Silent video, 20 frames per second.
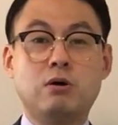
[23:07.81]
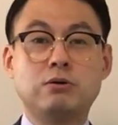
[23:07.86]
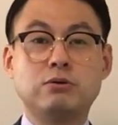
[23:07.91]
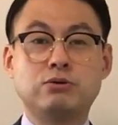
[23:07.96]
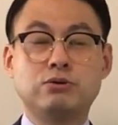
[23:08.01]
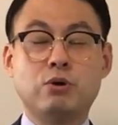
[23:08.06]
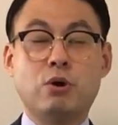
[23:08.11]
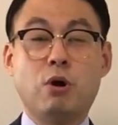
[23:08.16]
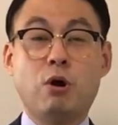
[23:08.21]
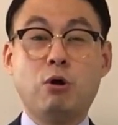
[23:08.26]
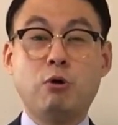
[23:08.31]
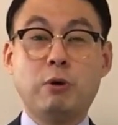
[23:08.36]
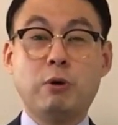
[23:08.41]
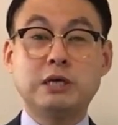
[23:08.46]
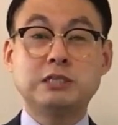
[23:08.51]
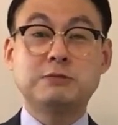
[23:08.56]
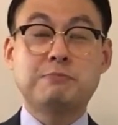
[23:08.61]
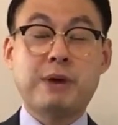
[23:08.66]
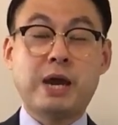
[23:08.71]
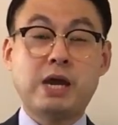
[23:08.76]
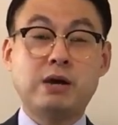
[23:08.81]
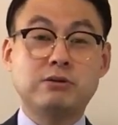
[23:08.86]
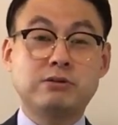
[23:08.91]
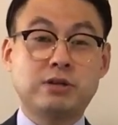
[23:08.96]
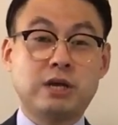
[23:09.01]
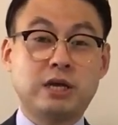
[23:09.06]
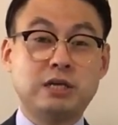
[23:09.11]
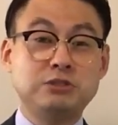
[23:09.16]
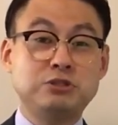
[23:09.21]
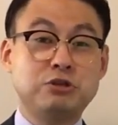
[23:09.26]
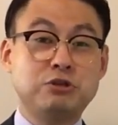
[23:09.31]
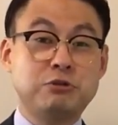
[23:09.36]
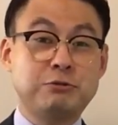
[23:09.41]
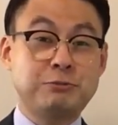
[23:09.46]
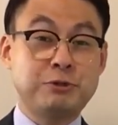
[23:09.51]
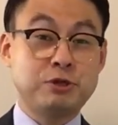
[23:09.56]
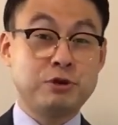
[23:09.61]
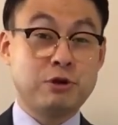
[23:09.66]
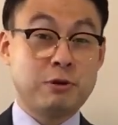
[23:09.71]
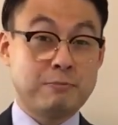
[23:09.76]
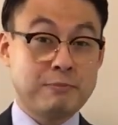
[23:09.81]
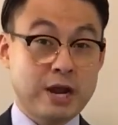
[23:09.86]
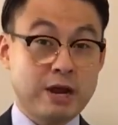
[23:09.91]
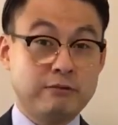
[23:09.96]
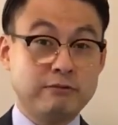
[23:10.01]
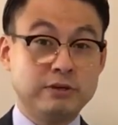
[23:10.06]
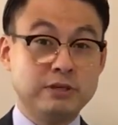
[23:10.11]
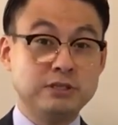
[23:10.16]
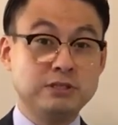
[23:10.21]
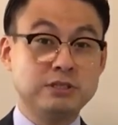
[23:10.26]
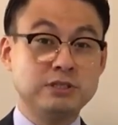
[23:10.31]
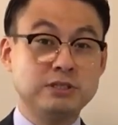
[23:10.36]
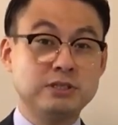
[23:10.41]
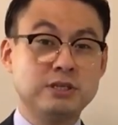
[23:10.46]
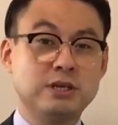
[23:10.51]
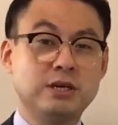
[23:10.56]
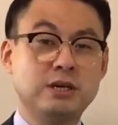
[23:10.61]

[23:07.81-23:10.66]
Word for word: to always pay attention to your parents